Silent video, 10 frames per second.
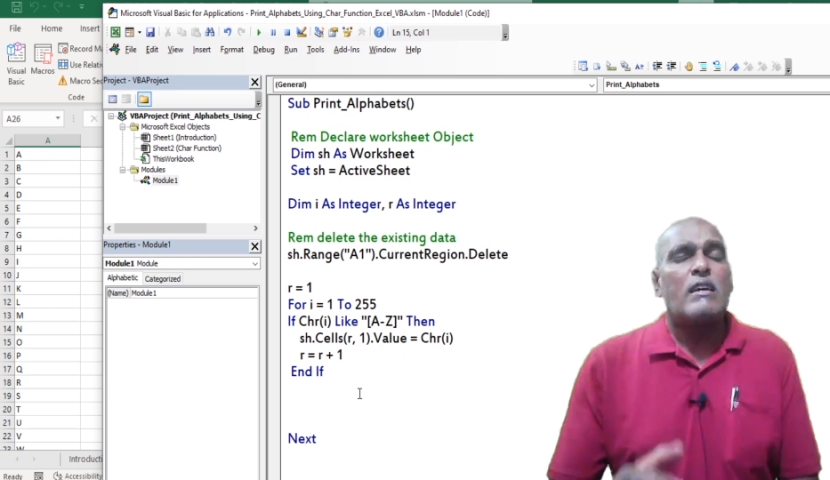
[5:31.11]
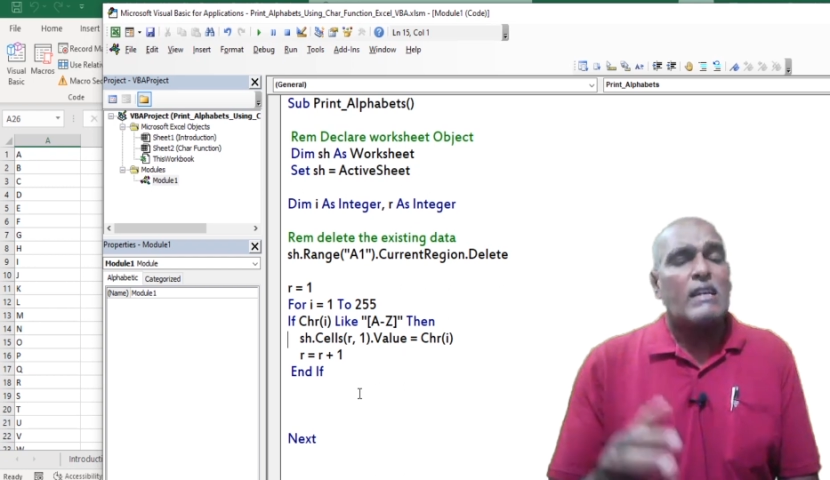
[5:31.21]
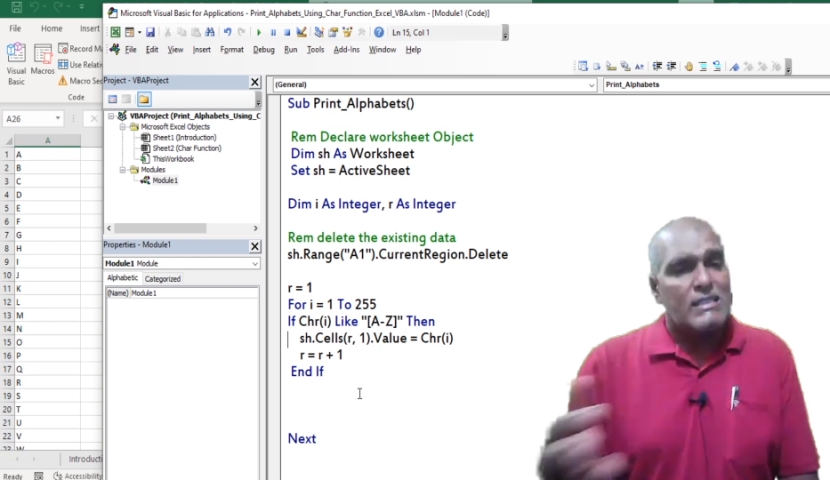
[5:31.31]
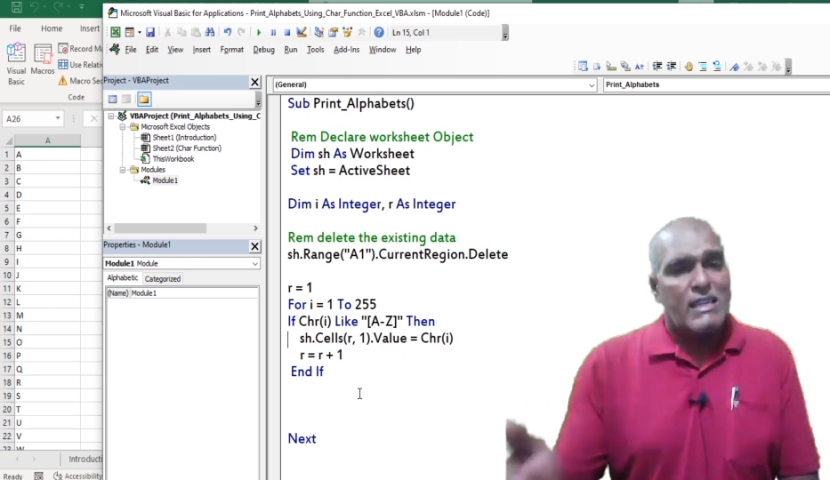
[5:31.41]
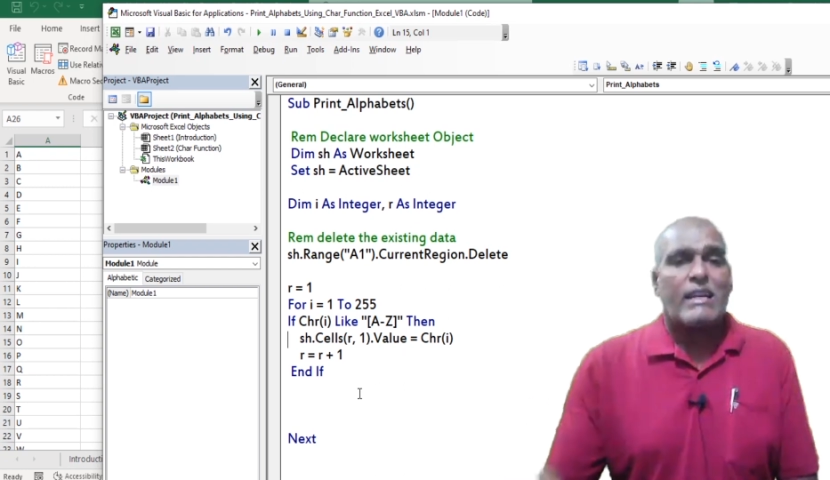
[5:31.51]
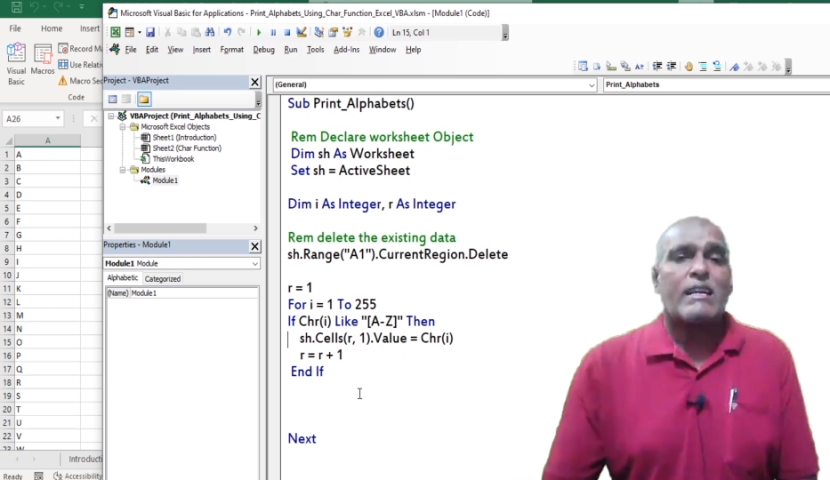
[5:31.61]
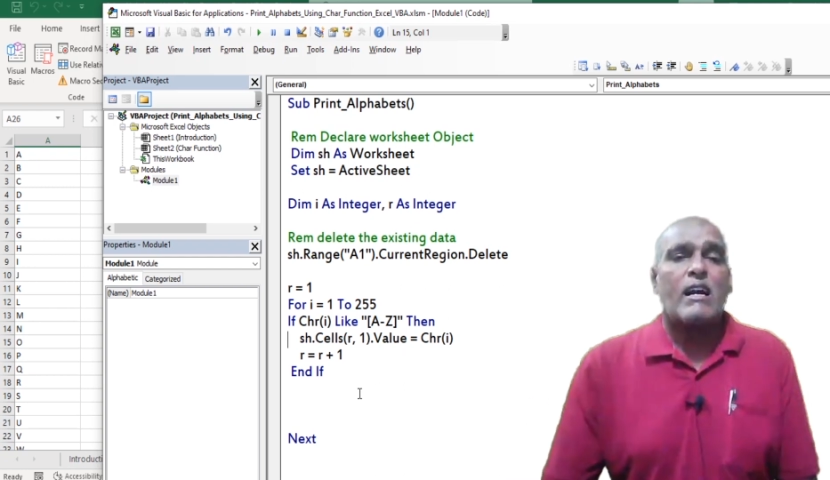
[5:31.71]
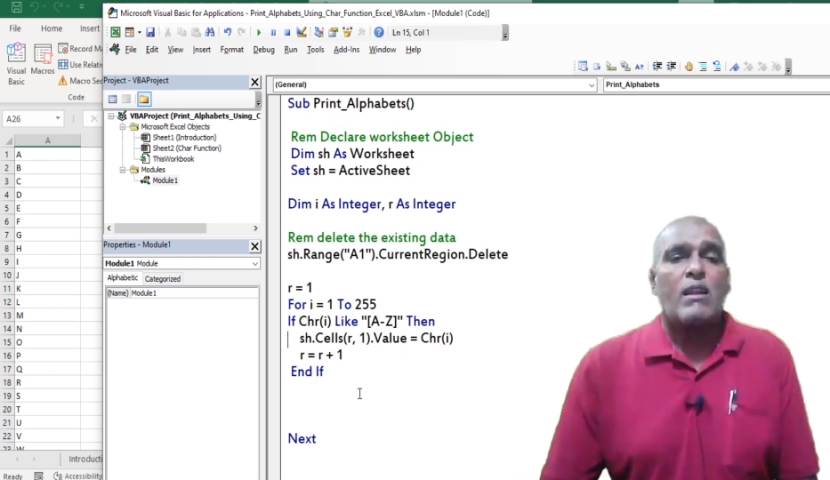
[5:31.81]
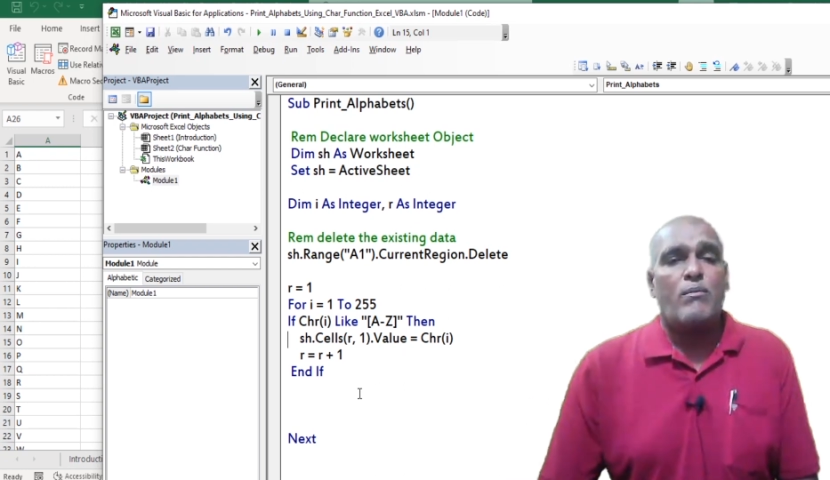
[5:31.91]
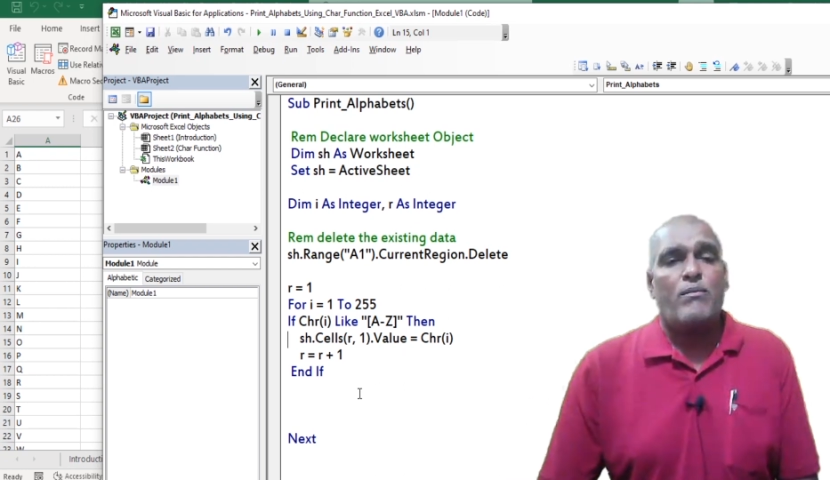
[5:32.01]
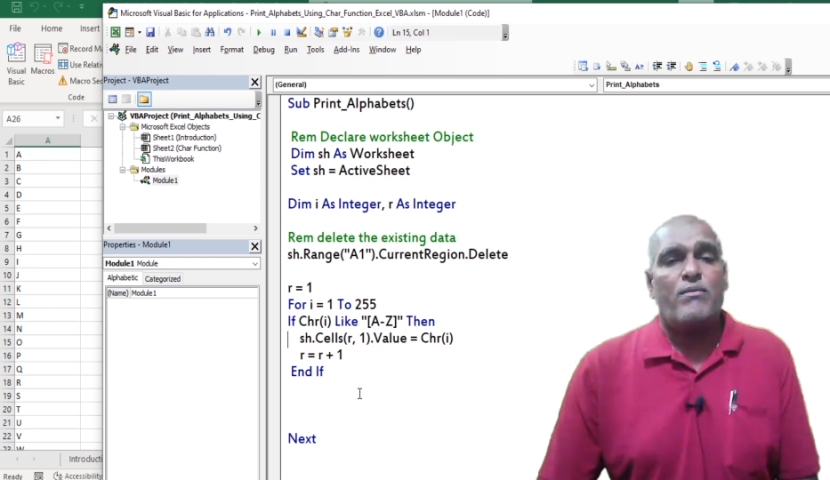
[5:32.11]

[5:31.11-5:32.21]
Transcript: in second column.